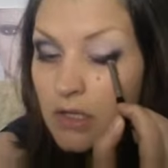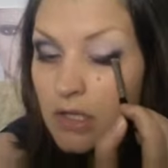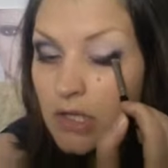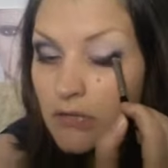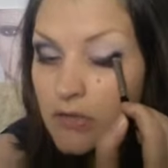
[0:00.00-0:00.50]

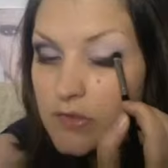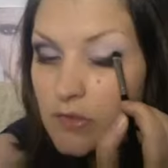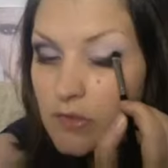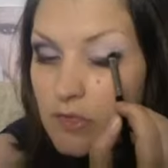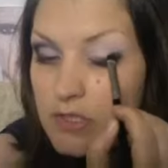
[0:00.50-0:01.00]
If you
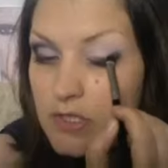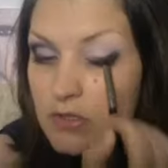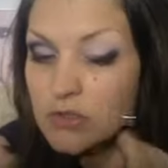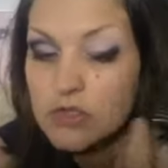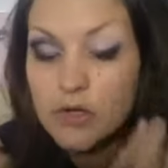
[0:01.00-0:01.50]
saw the
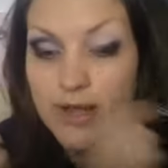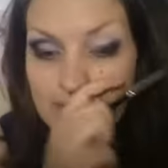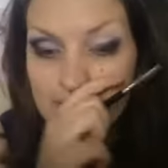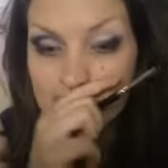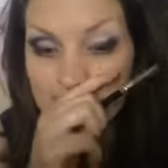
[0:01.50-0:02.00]
Dior
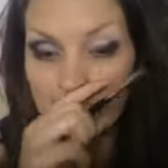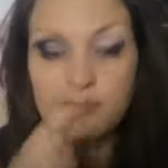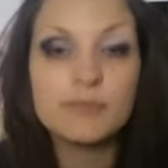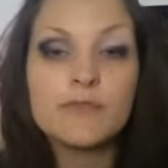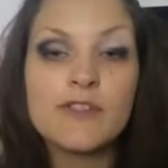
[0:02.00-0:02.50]
trend
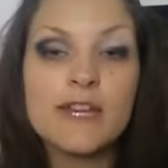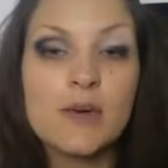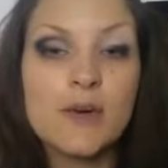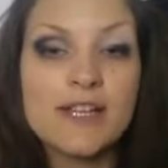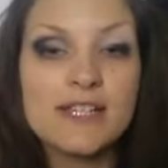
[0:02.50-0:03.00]
um,
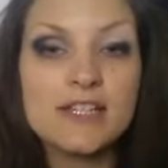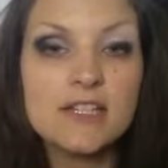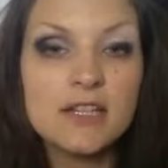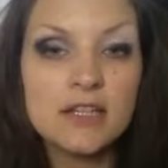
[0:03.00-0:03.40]
video I did,